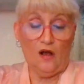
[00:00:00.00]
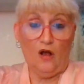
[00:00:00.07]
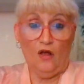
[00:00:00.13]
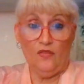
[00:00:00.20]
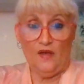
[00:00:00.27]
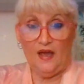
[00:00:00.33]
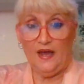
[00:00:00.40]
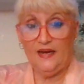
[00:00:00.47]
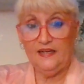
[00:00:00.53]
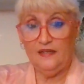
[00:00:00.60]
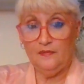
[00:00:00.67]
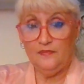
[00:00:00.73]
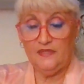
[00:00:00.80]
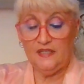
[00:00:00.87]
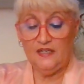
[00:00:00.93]
All the
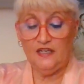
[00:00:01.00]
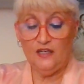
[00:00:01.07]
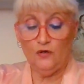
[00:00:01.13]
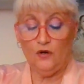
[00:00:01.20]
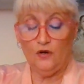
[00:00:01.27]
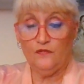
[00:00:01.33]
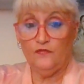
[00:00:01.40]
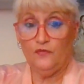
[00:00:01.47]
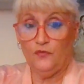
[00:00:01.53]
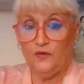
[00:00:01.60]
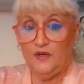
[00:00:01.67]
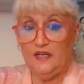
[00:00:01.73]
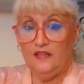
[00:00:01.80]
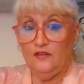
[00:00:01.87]
items in here are free.